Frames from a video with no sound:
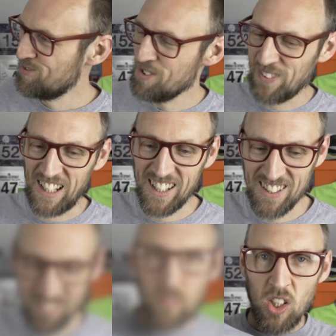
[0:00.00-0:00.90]
Something like
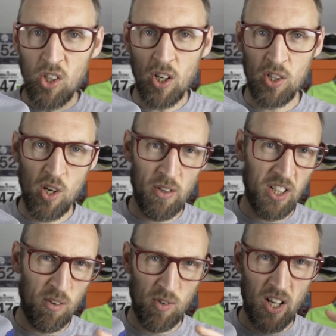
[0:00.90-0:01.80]
that you guys know I
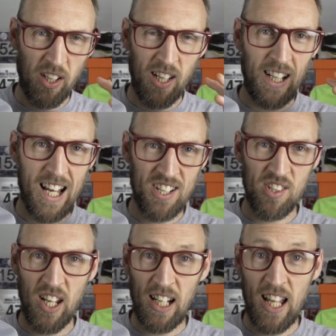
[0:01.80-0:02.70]
don't like
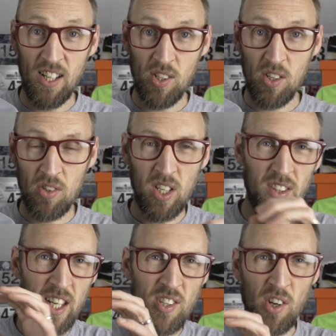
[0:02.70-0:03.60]
elastic laces.
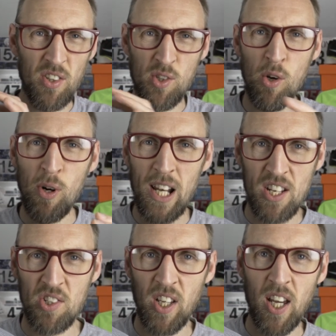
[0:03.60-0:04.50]
Th these aren't too
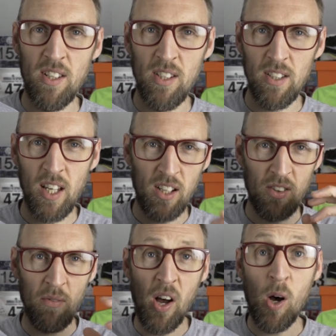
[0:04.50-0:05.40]
elasticated. They
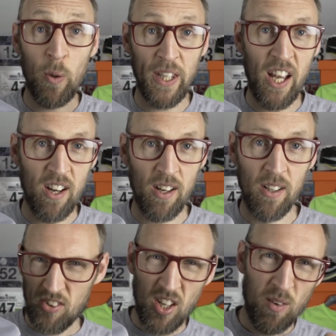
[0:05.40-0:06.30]
kind of are what they are.
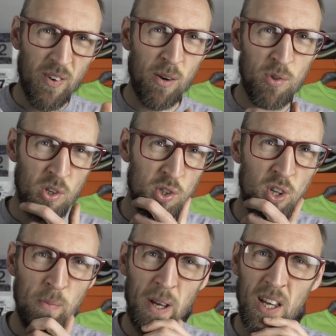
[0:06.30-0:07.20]
I think if I was a
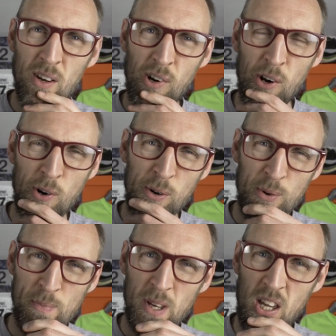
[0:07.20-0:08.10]
superhero, I
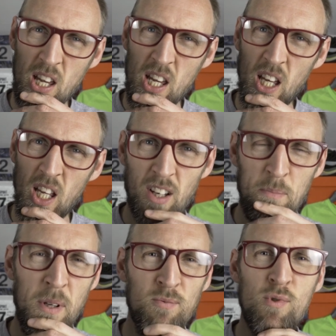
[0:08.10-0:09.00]
would be...
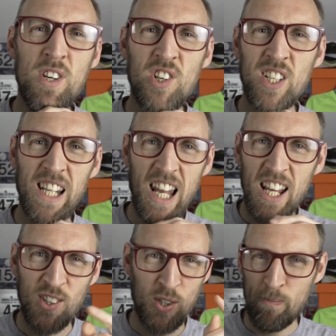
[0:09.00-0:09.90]
I'd be Rigid
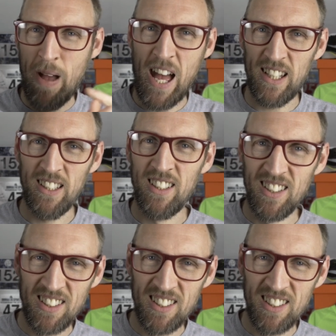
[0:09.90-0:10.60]
Lace Man.